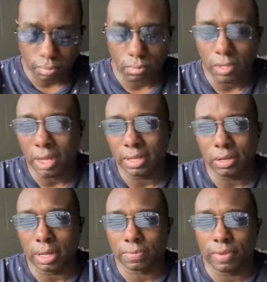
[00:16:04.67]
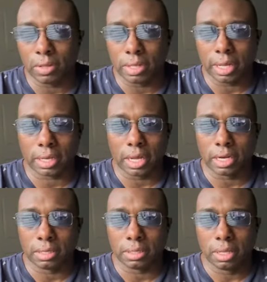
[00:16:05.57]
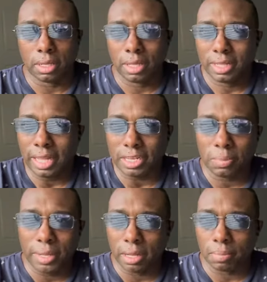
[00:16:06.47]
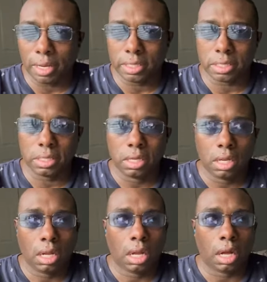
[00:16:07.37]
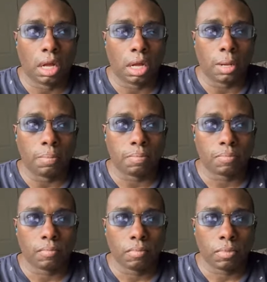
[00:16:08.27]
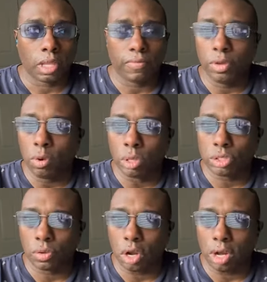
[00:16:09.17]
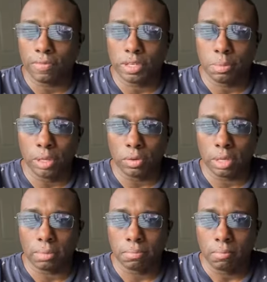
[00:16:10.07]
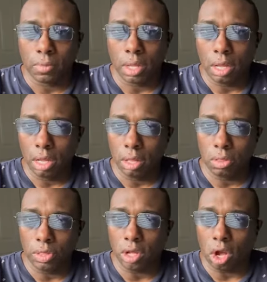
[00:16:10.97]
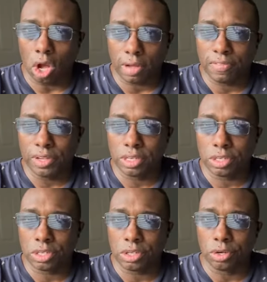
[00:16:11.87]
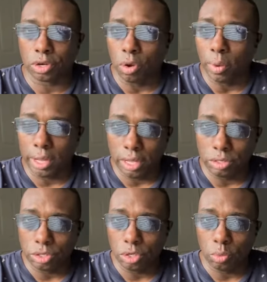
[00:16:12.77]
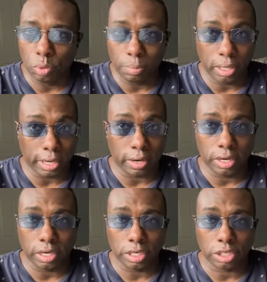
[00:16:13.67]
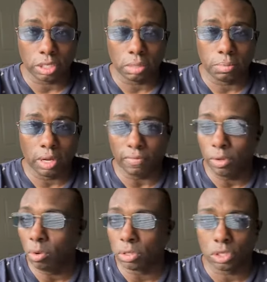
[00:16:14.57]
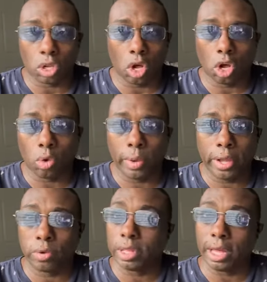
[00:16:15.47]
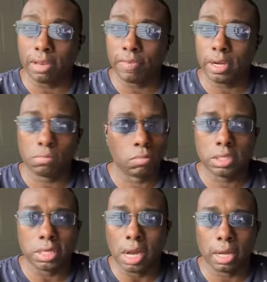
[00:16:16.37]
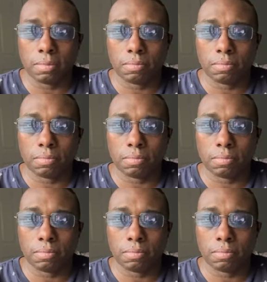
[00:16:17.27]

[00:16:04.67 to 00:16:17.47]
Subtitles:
I found that to be unpleasant. If you go into an office building, the office you're going into will be air conditioned, but if you go into the hallway or the elevator, it's not.